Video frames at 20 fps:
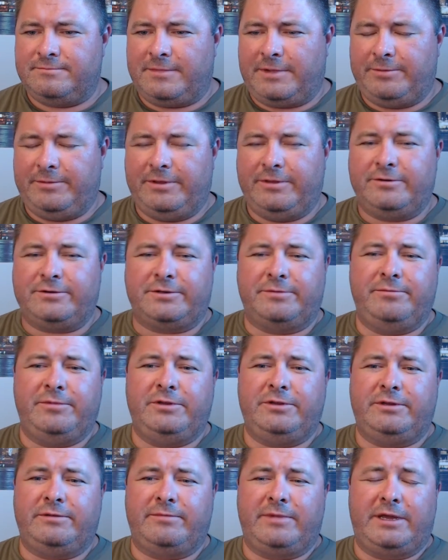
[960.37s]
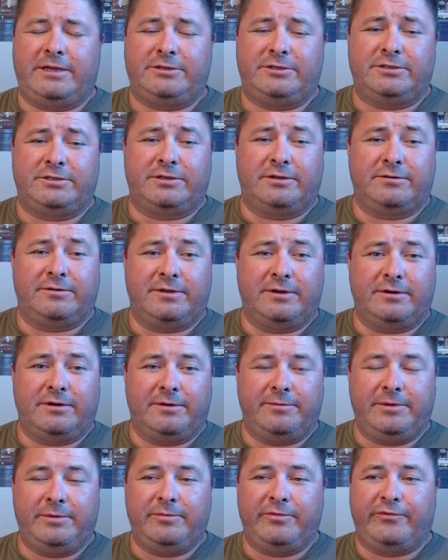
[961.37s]
I mean, there's a million matches out there. I
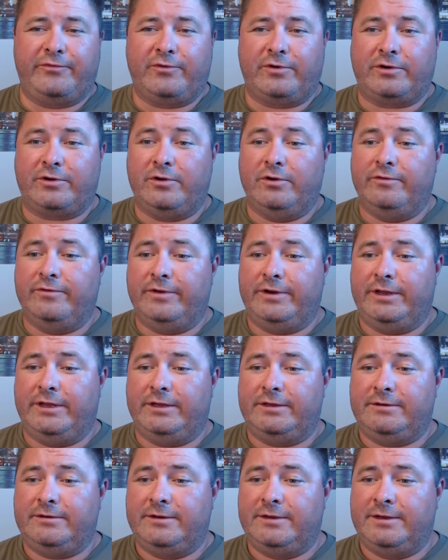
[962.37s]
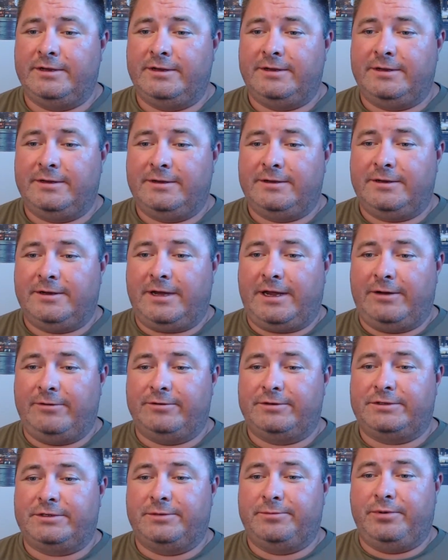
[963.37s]
mean, before COVID hit, I
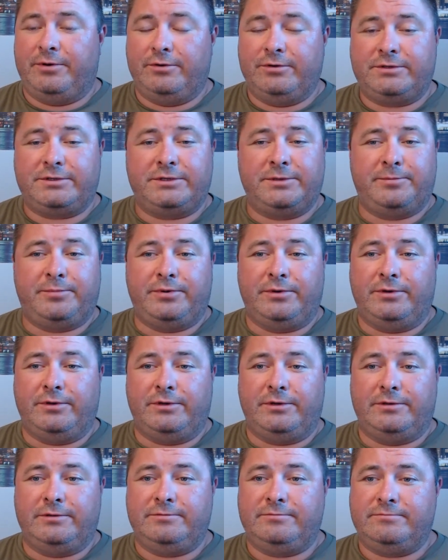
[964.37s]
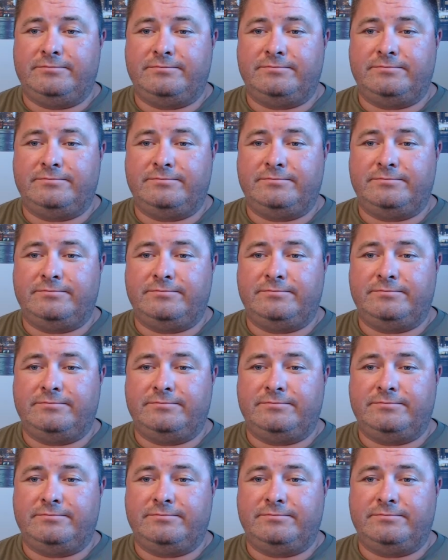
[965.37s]
was supposed to pull